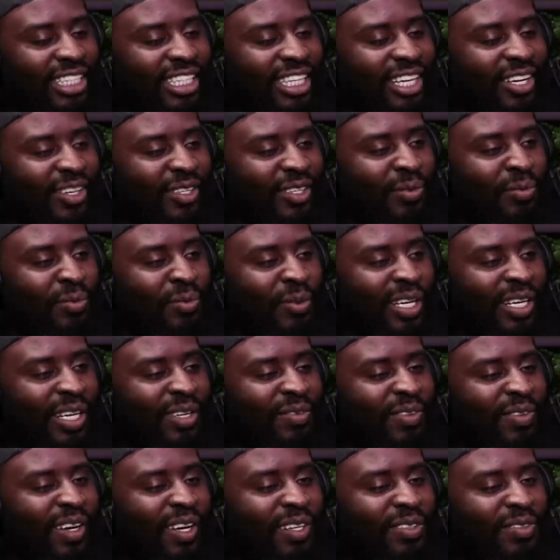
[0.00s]
and the girl was
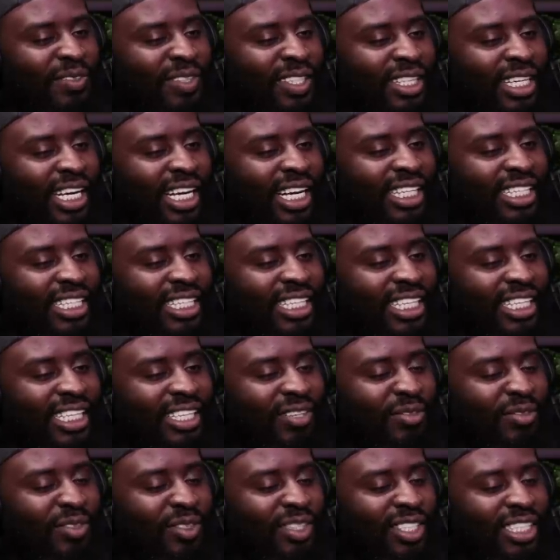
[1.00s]
bringing Marvin. And
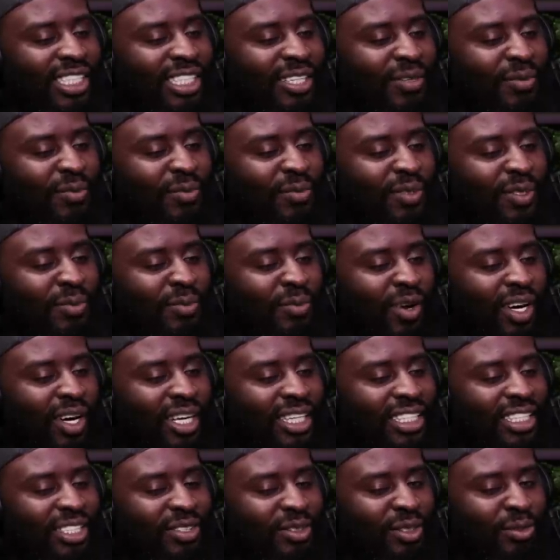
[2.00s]
if you see the
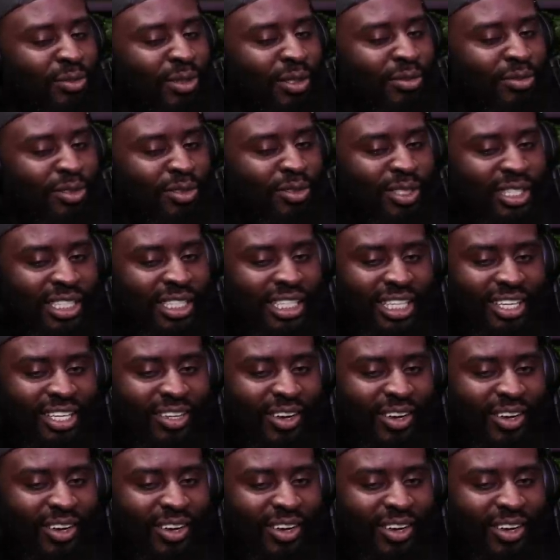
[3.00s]
brother she was with, you see the